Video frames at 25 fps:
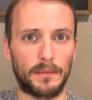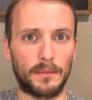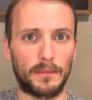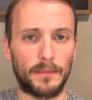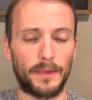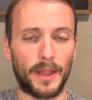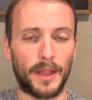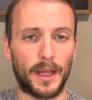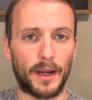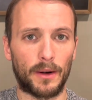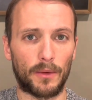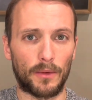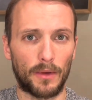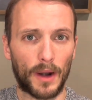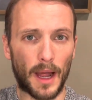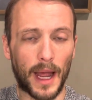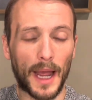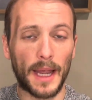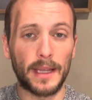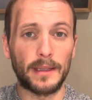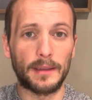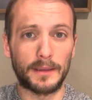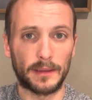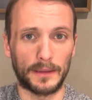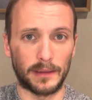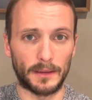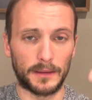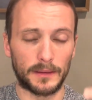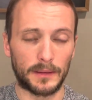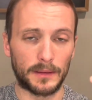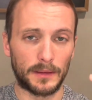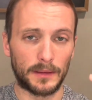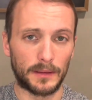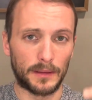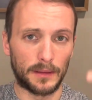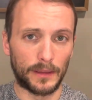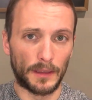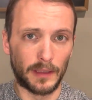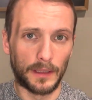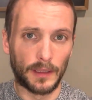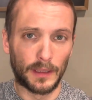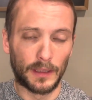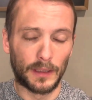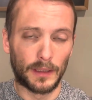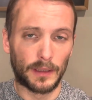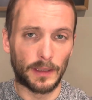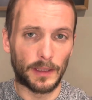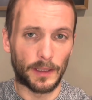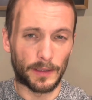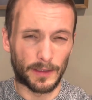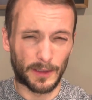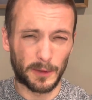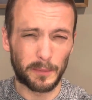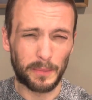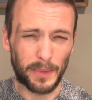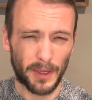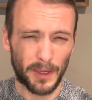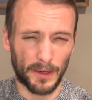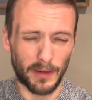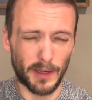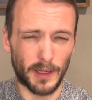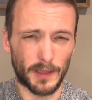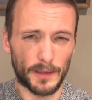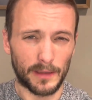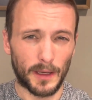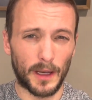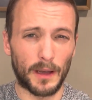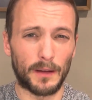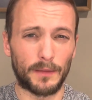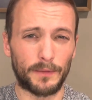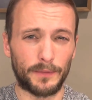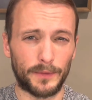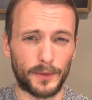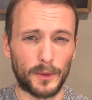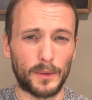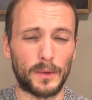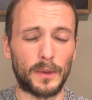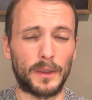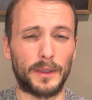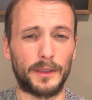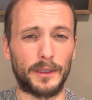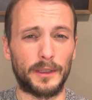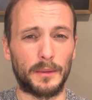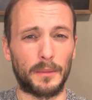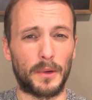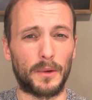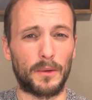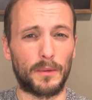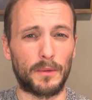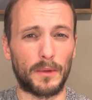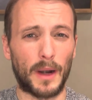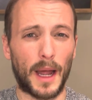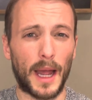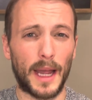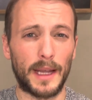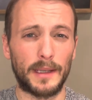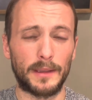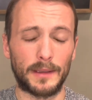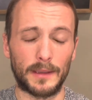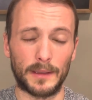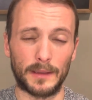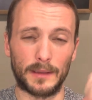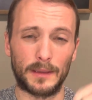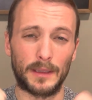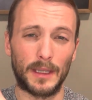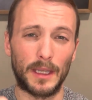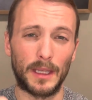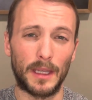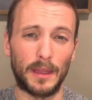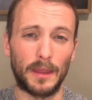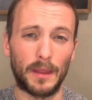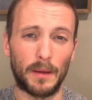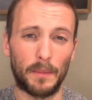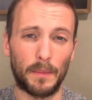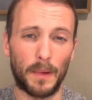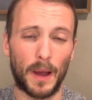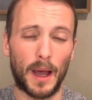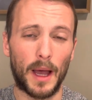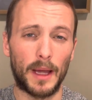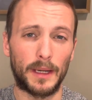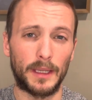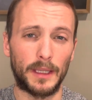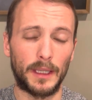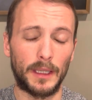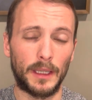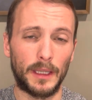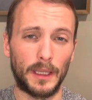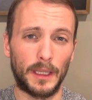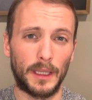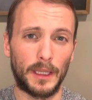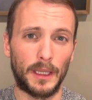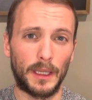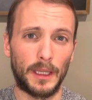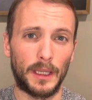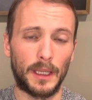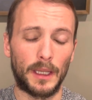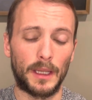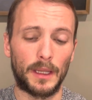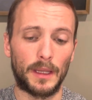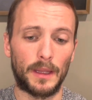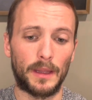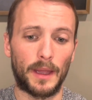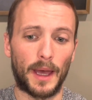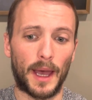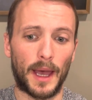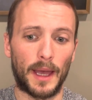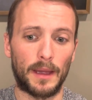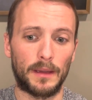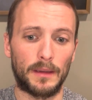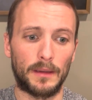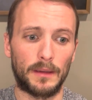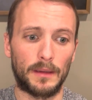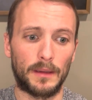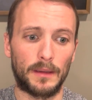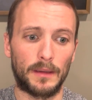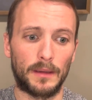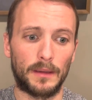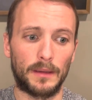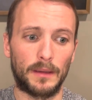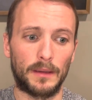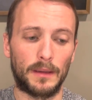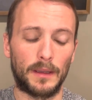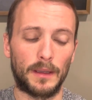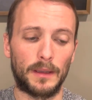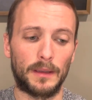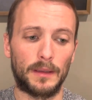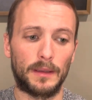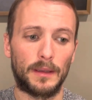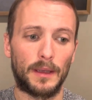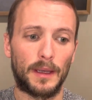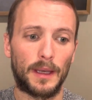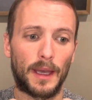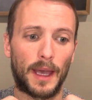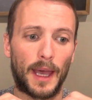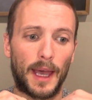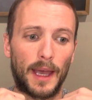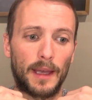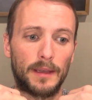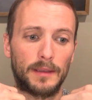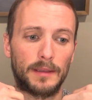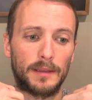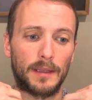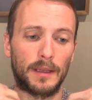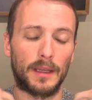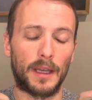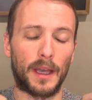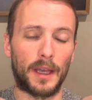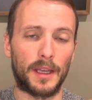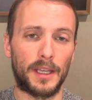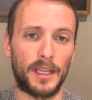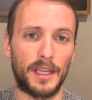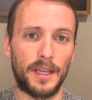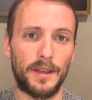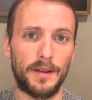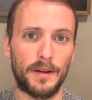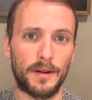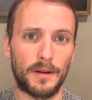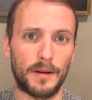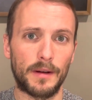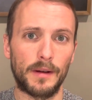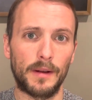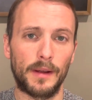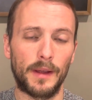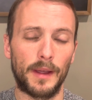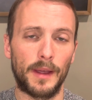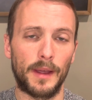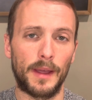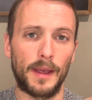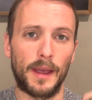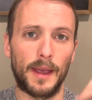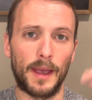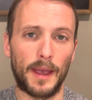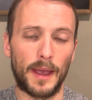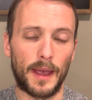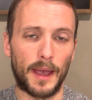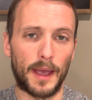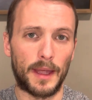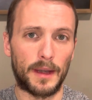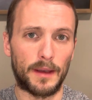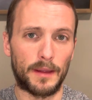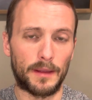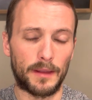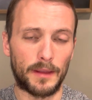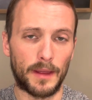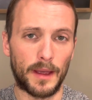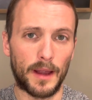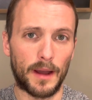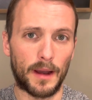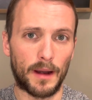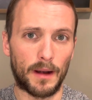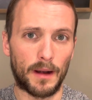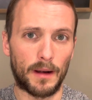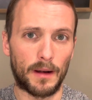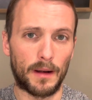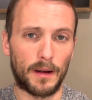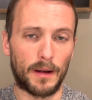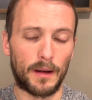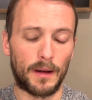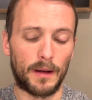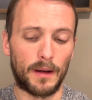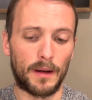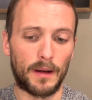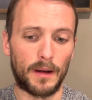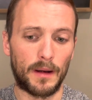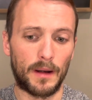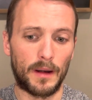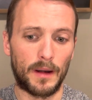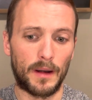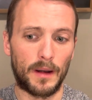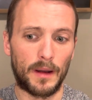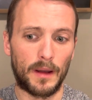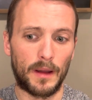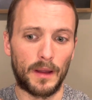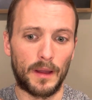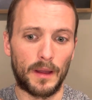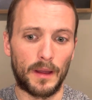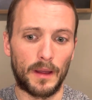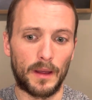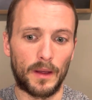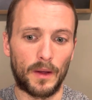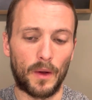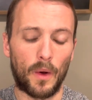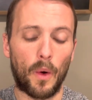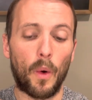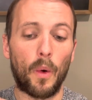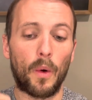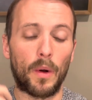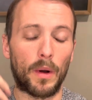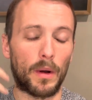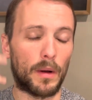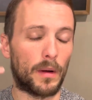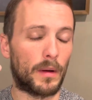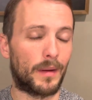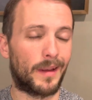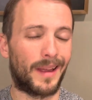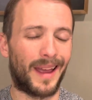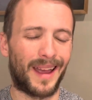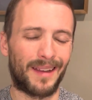that arises, the experience of dualism arises in the body that has a here and a there, or